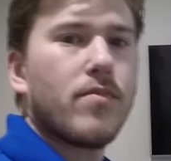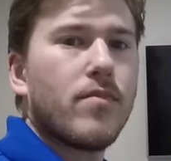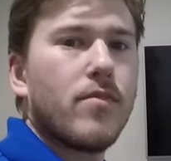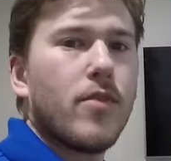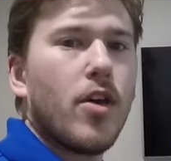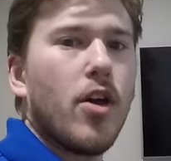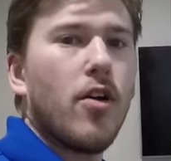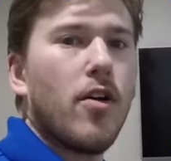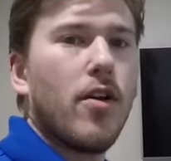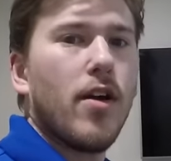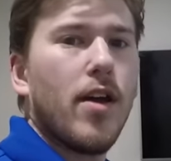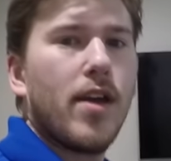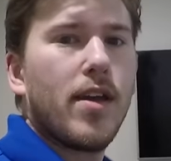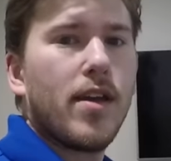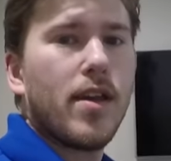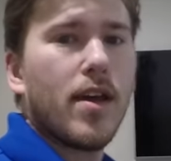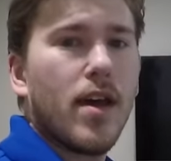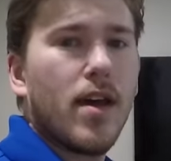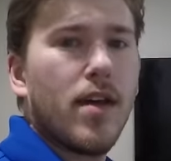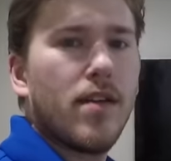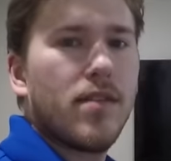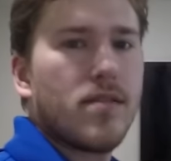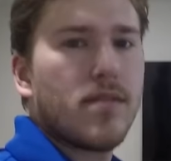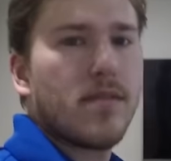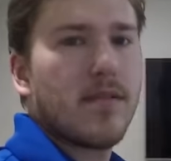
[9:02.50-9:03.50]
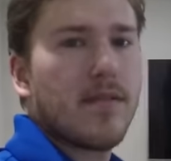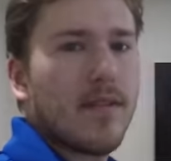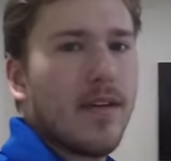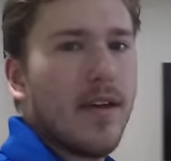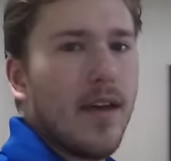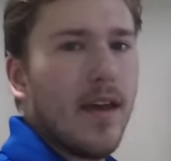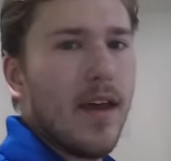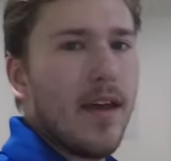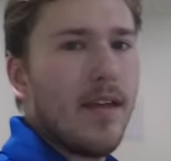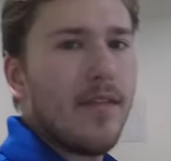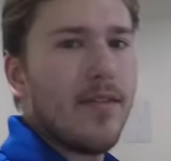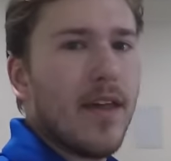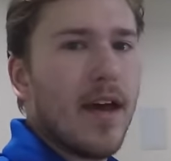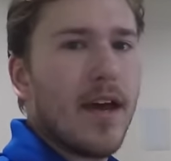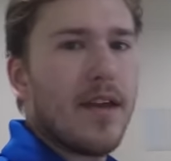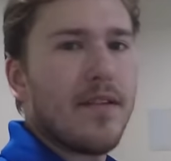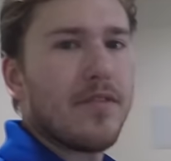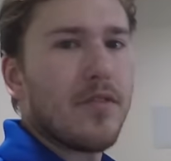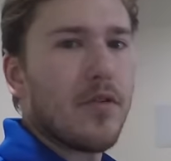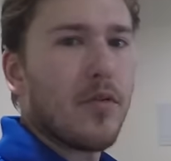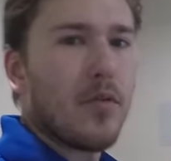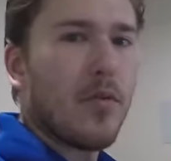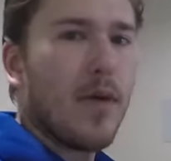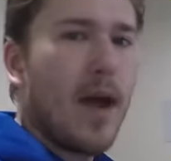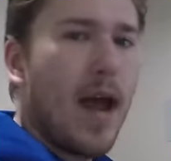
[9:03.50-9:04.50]
Alright guys, and that is
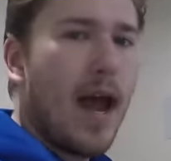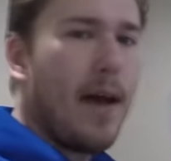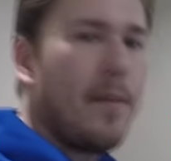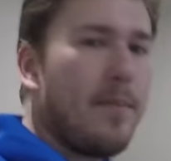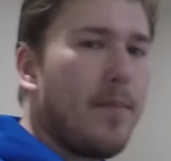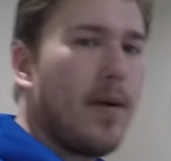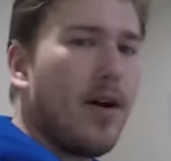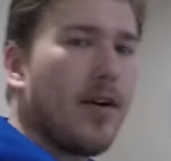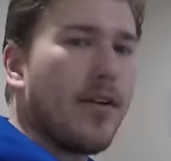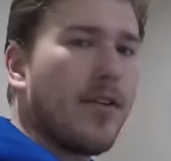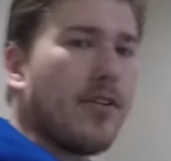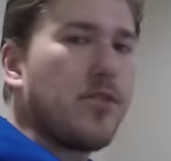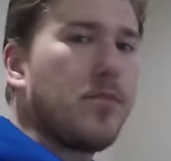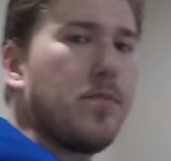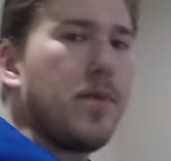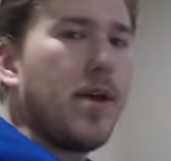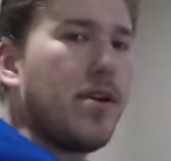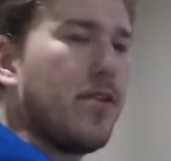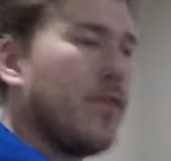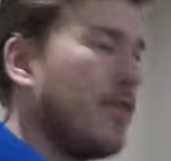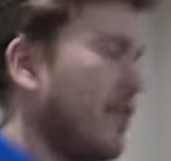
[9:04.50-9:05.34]
a wrap on our speaker